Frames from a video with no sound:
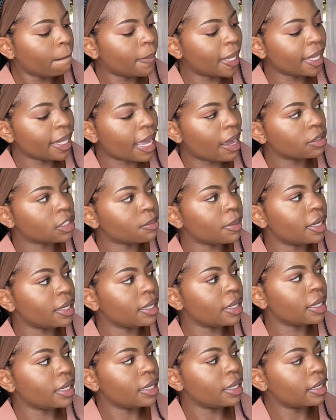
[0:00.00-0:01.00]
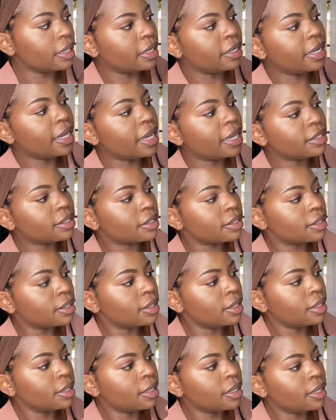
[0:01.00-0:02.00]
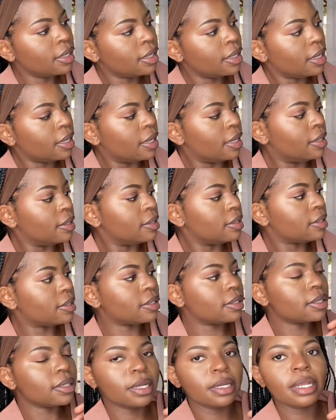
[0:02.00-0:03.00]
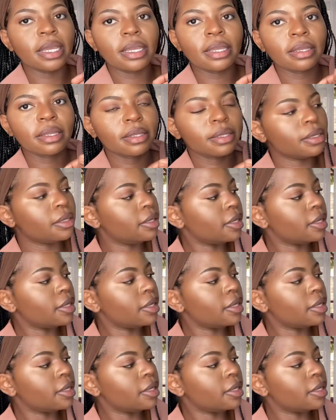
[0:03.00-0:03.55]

money out, money in, the date, and the day.